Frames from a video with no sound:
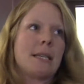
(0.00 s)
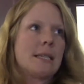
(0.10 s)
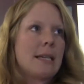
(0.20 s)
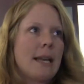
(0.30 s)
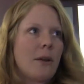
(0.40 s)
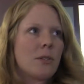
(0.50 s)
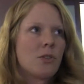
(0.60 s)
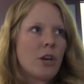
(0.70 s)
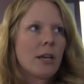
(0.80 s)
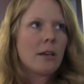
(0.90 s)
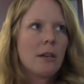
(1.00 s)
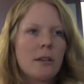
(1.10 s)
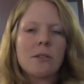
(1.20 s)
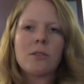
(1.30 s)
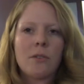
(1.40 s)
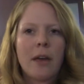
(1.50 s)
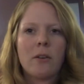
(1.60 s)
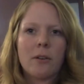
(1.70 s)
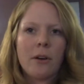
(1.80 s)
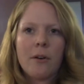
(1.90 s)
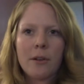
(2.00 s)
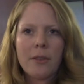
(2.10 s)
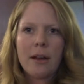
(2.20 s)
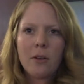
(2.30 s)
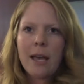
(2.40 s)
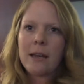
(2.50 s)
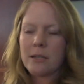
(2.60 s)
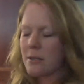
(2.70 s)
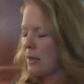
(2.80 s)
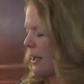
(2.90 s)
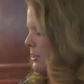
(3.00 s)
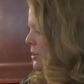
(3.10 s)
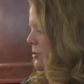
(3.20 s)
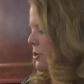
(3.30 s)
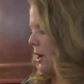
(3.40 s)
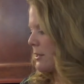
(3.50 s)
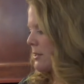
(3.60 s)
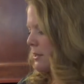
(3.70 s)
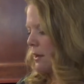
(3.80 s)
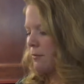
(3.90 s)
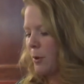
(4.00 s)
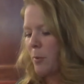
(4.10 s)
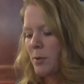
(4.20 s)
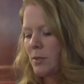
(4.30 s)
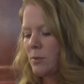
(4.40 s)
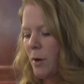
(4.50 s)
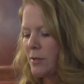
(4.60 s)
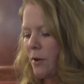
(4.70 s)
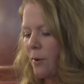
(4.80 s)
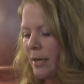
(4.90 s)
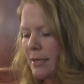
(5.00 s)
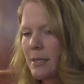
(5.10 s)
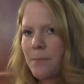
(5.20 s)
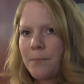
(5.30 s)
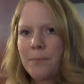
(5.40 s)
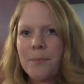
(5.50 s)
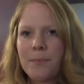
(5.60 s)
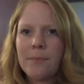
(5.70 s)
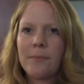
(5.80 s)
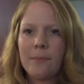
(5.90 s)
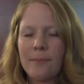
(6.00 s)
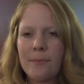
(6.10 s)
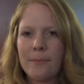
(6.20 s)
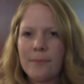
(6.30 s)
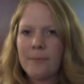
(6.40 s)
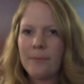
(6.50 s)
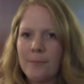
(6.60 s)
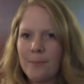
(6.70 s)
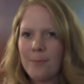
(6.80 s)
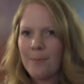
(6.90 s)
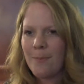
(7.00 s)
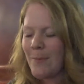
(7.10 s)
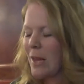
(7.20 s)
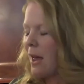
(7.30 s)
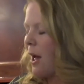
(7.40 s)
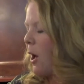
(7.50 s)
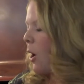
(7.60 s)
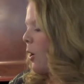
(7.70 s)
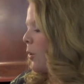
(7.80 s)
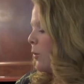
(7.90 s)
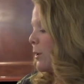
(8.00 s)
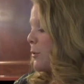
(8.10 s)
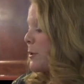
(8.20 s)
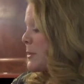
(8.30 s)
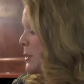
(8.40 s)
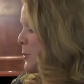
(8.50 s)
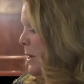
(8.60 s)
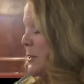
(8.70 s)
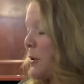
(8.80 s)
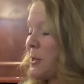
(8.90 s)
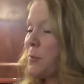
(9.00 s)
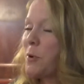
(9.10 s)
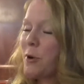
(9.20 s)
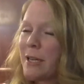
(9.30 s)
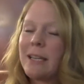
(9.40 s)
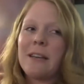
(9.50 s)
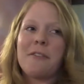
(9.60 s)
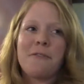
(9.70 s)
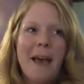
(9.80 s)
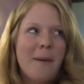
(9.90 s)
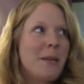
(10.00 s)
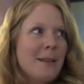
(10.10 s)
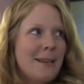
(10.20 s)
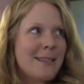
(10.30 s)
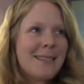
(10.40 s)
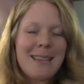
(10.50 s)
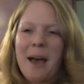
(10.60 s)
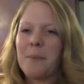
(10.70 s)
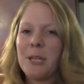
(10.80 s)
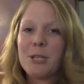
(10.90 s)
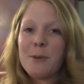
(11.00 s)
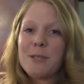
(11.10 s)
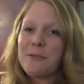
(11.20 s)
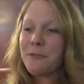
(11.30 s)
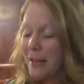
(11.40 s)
a 16 ounce drink. So that'll go. That'll get uh, two shots of rooibos espresso in it. So why do I want to drink this? Well, Rose Espresso is pretty fabulous um, in terms of